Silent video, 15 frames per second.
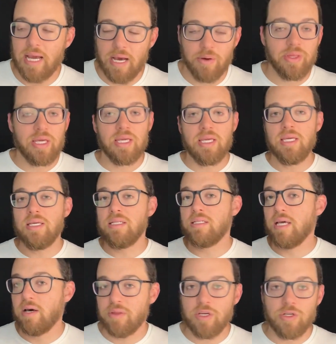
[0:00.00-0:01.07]
how they eat,
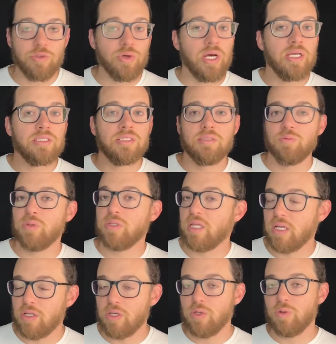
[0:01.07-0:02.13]
how they dress, what
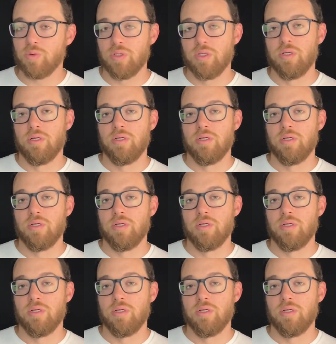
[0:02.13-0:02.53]
they do.